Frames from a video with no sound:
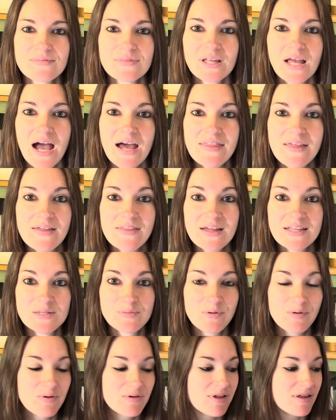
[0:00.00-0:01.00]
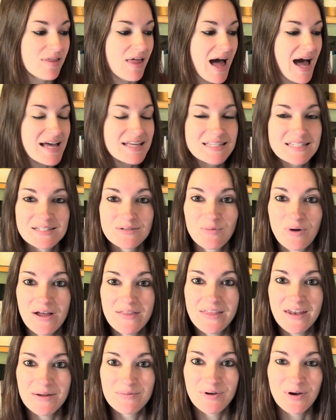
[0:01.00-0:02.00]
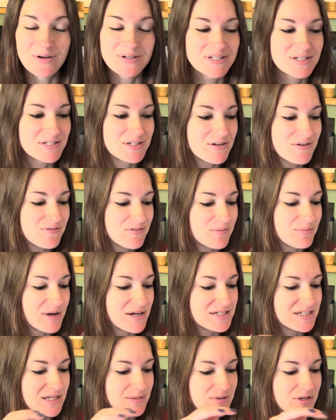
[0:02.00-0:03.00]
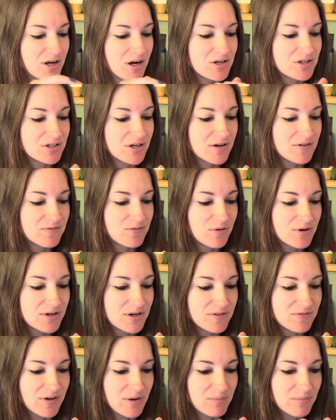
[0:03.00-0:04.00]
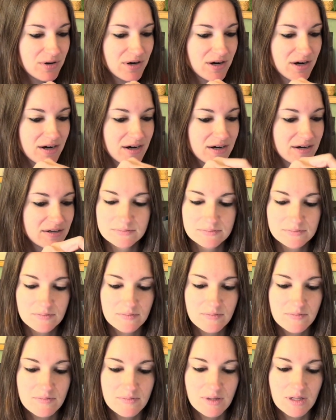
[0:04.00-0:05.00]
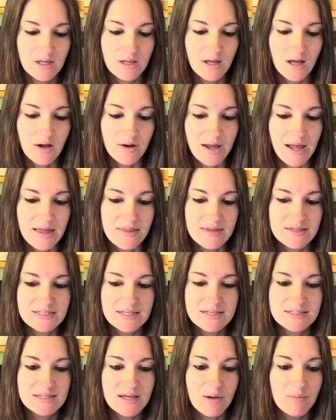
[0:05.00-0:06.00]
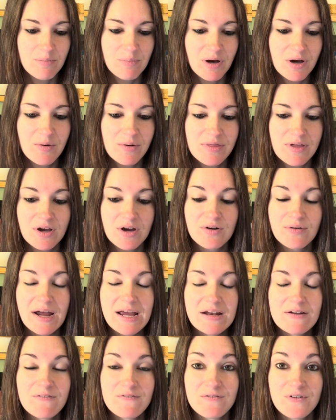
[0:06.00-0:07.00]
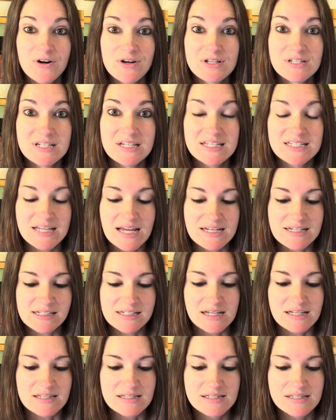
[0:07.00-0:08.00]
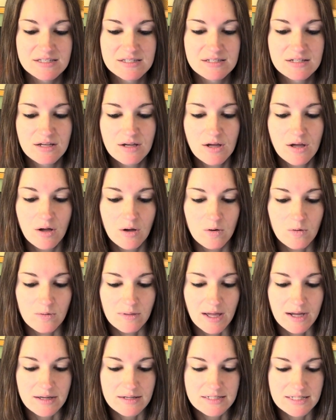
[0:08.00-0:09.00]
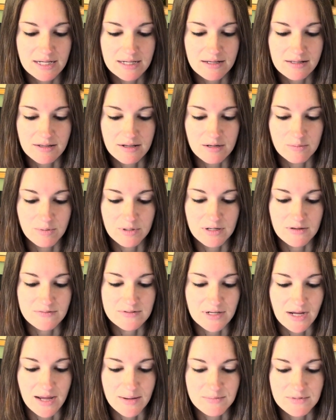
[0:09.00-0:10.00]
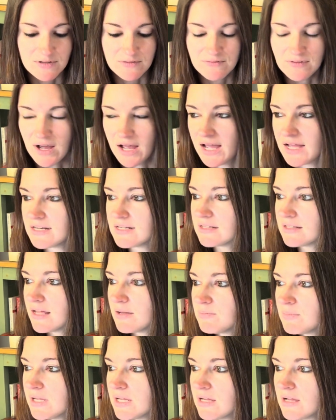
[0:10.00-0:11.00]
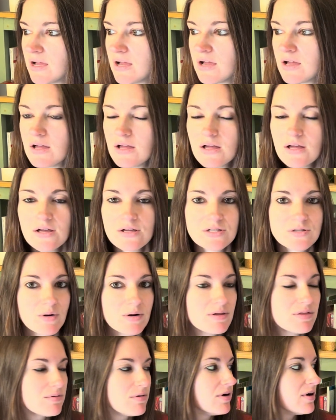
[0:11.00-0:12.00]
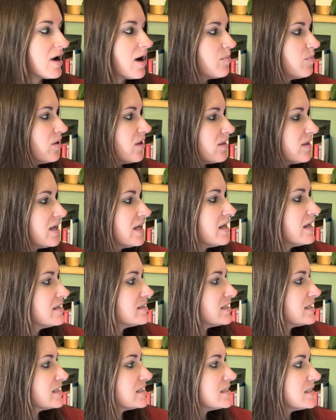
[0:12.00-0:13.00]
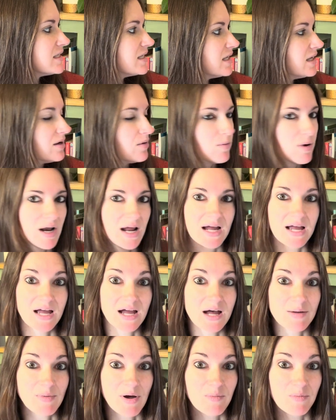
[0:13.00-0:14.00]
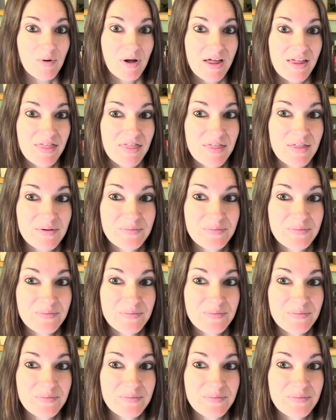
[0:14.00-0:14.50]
And then let's pull the last one that I'm going to do for my TBR jar for November. Okay, this is a book with a great first sentence. Ooh, that could take a little bit of time to find. Let me sort through a couple of these and see what I can come up with.